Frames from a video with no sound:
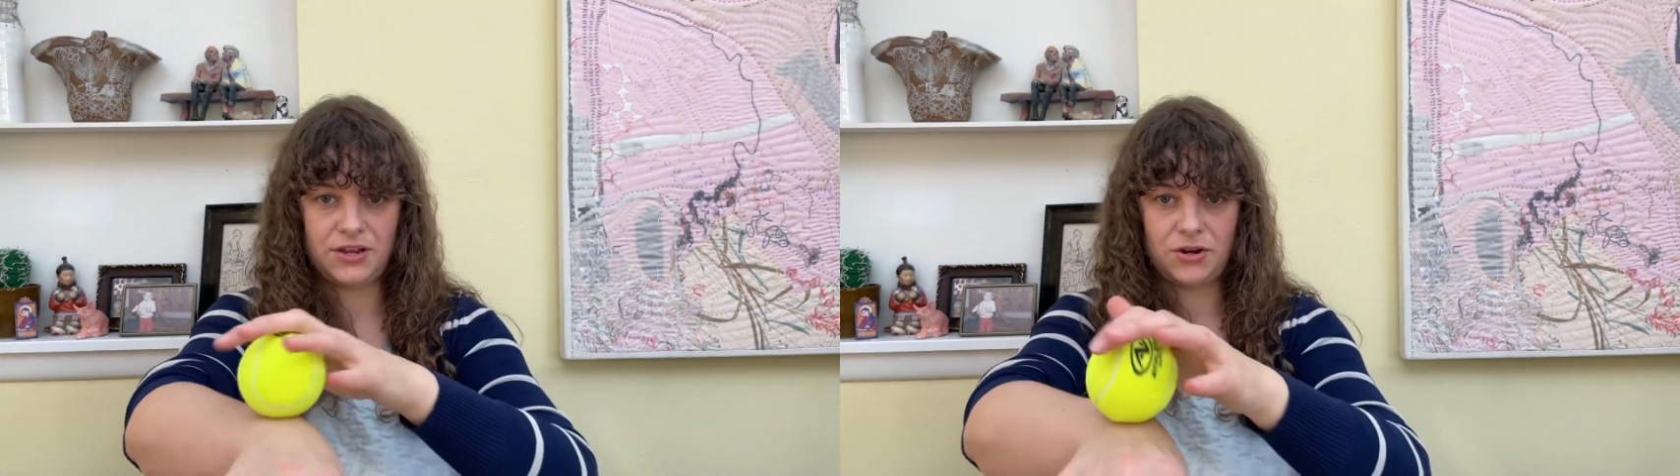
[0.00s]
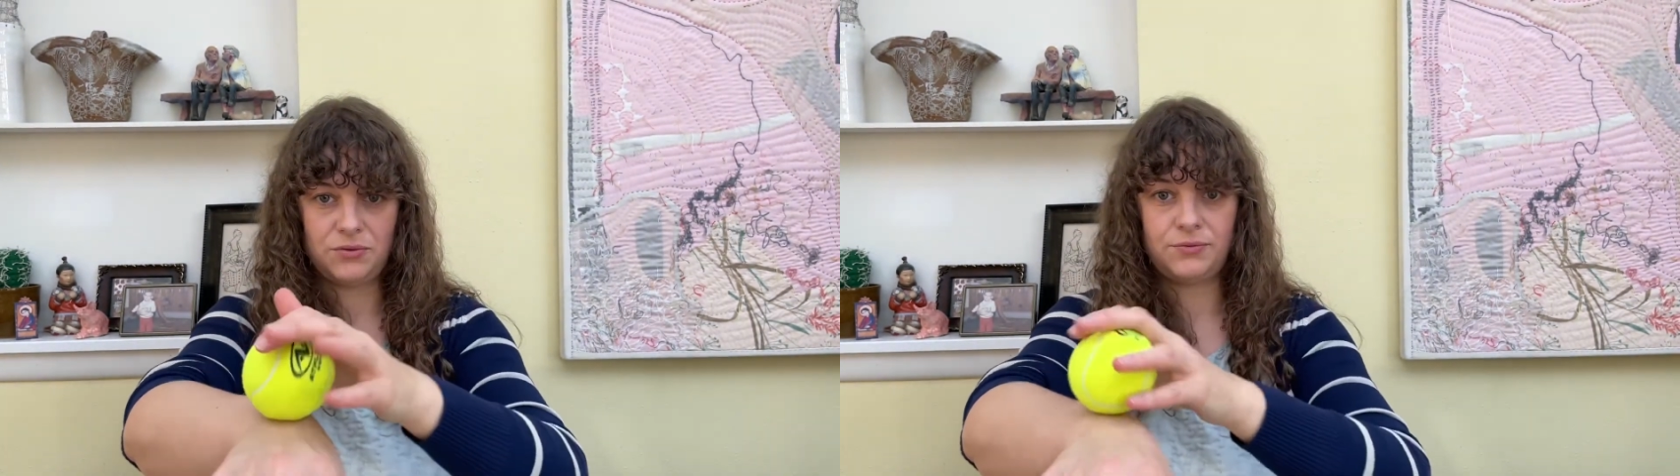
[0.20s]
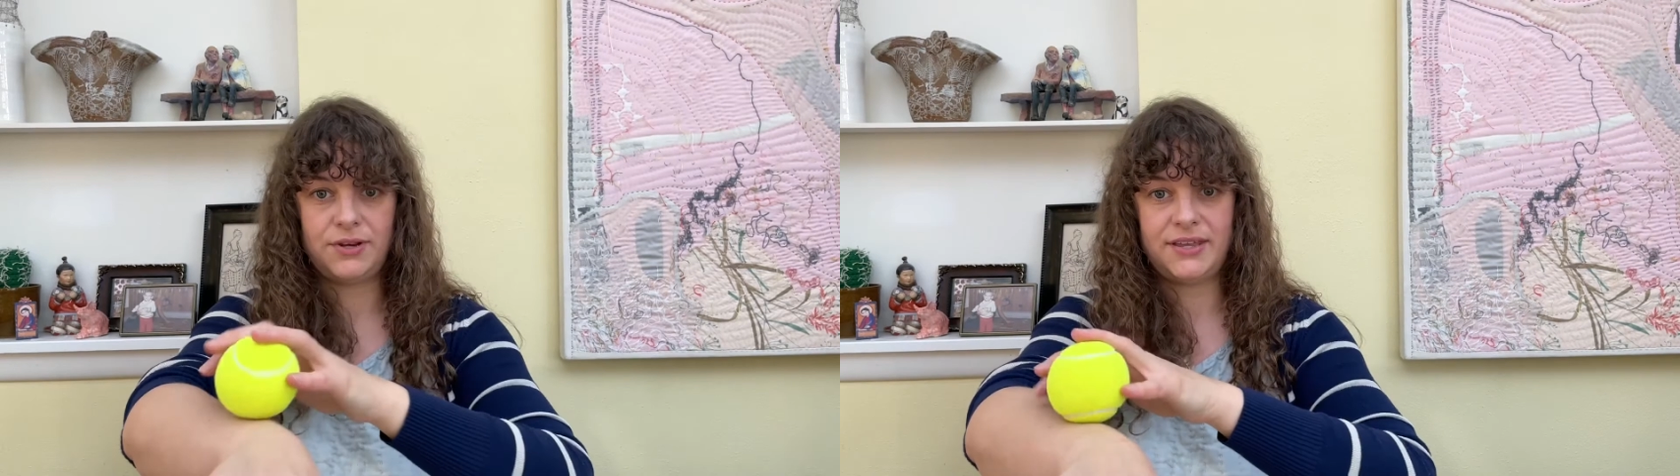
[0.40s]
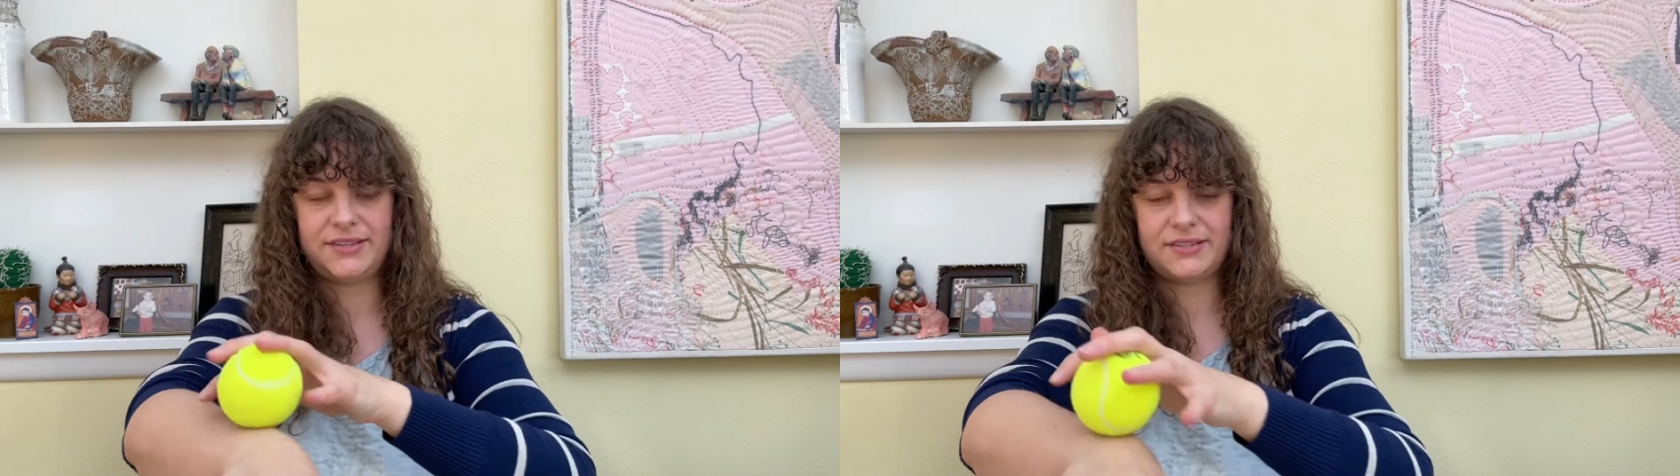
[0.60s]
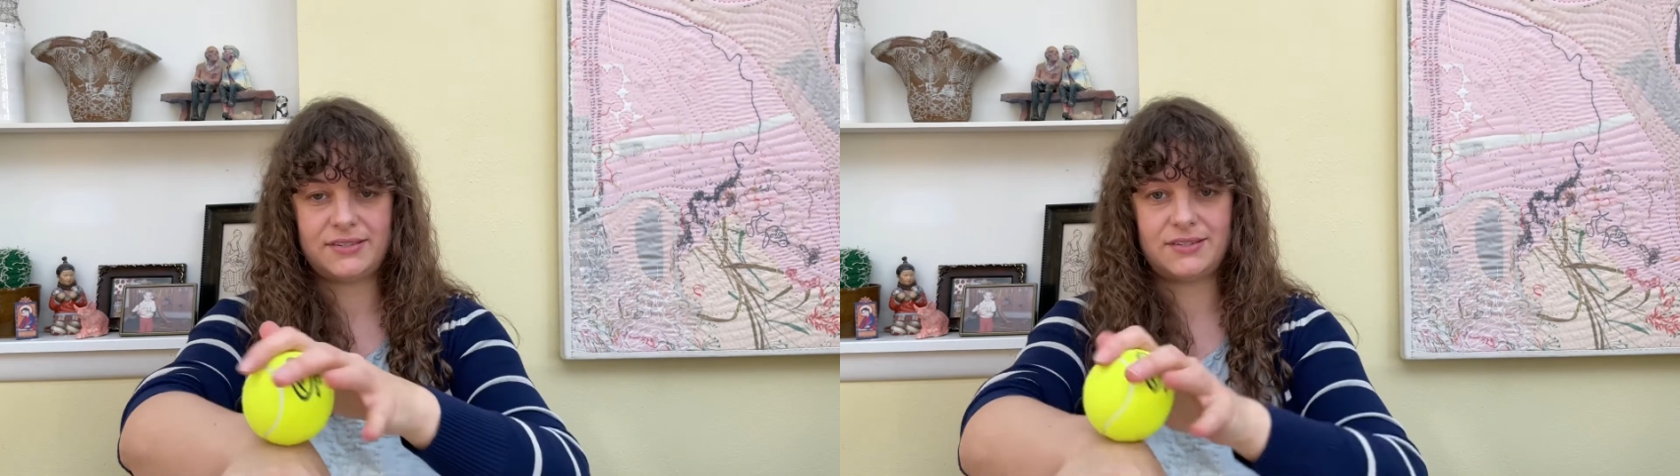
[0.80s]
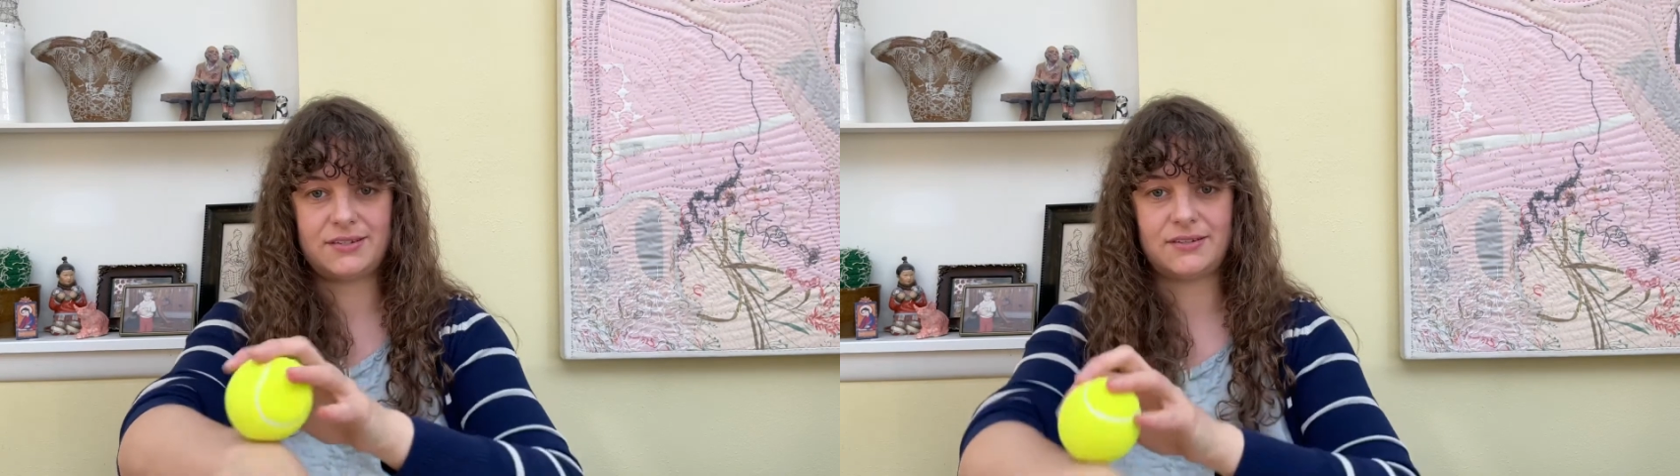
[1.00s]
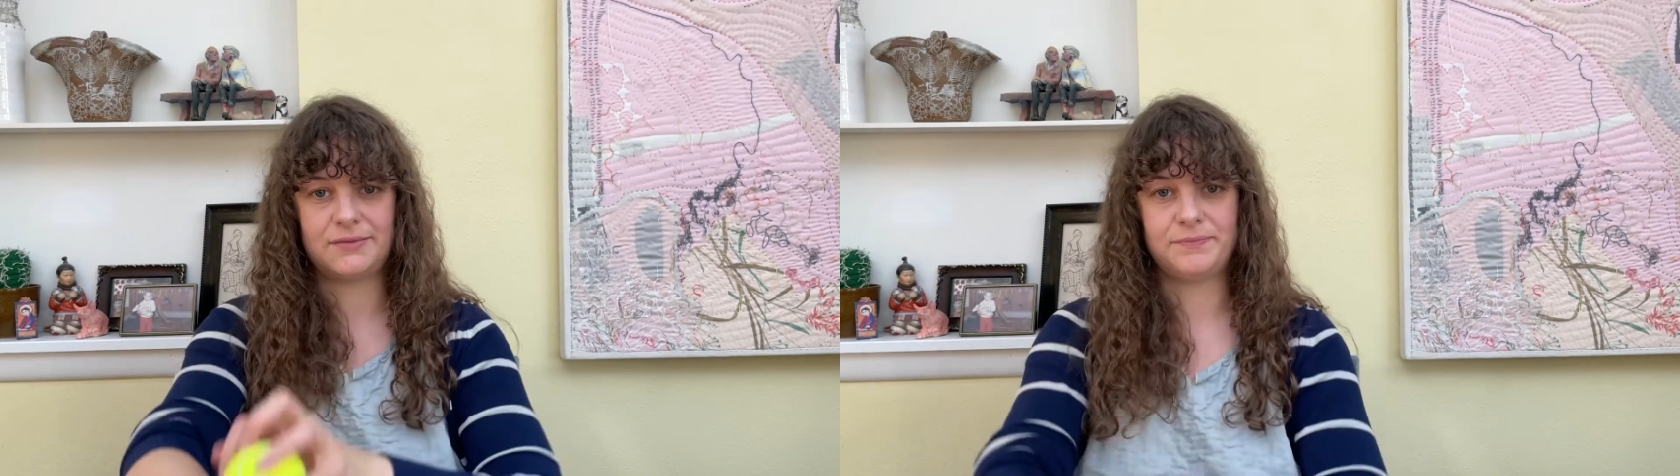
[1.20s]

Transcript: your wrist.